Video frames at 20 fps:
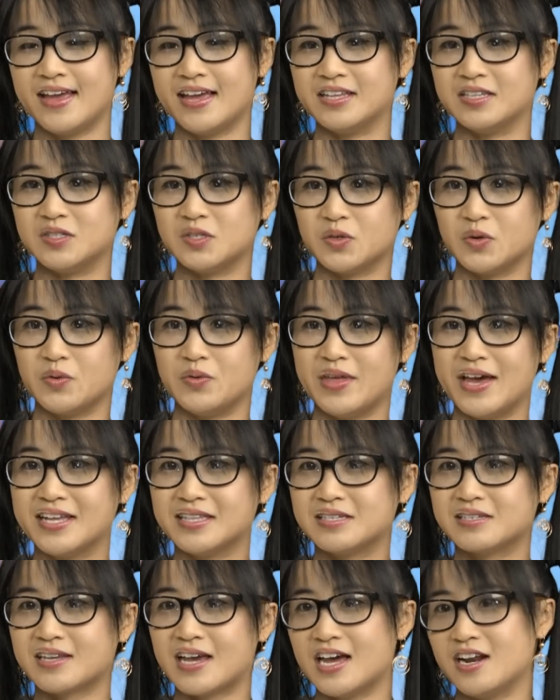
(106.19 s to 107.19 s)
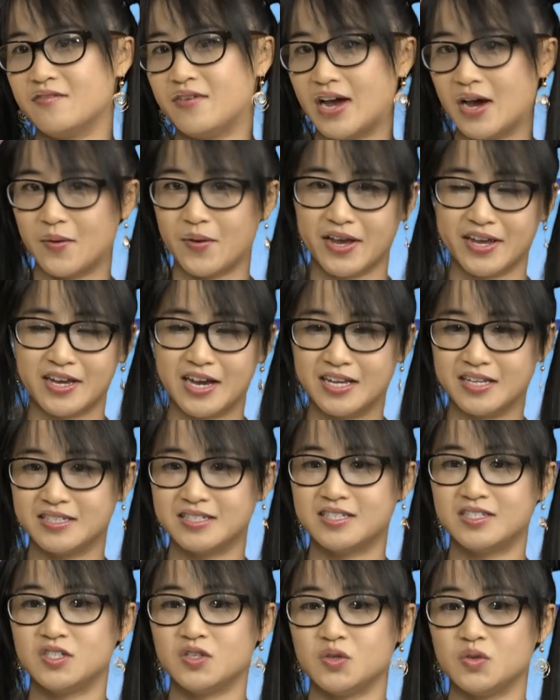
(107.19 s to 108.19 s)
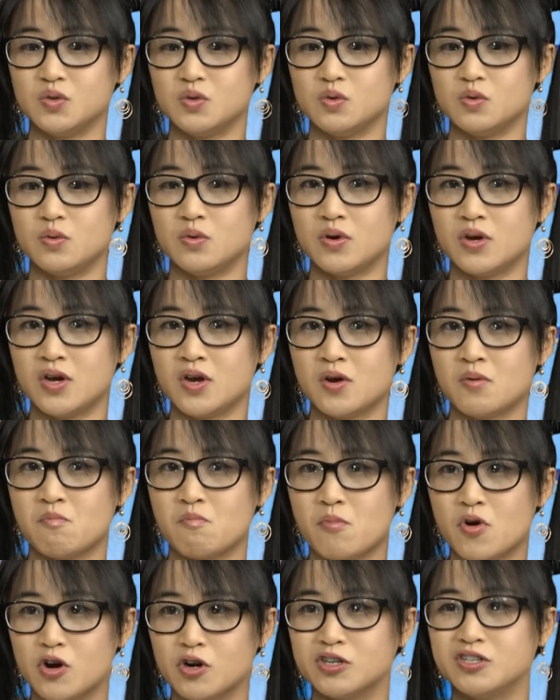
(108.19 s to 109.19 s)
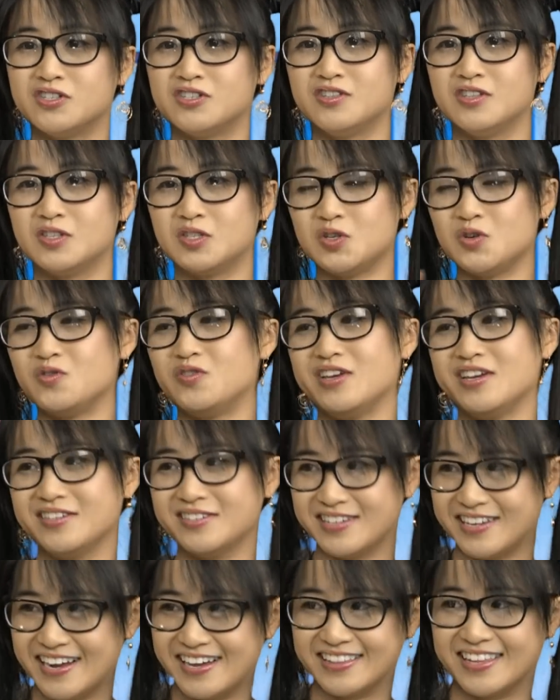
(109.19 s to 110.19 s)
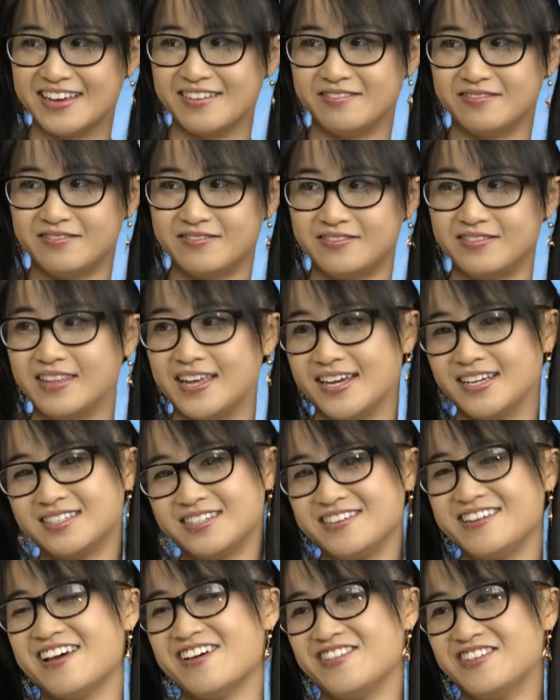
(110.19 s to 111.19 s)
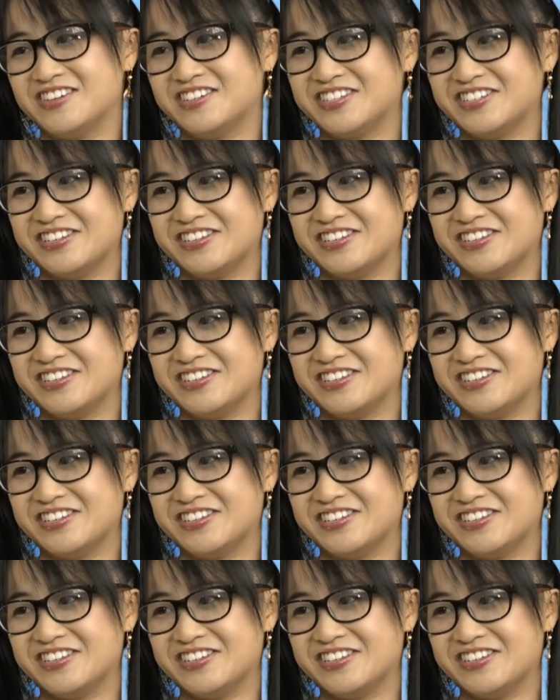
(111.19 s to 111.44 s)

And so that's kind of how I got to merge the two things that I like together.